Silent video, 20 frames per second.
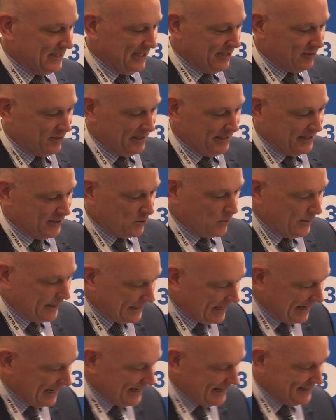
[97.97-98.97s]
is literally as quick
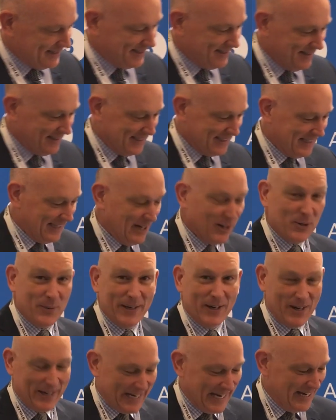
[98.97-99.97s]
as, let's see how
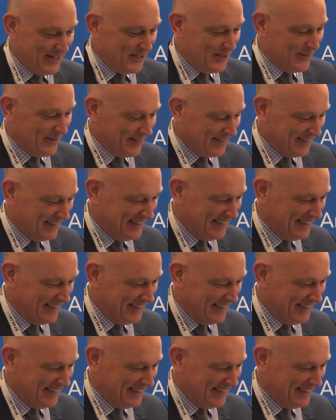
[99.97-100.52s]
quick I can do it.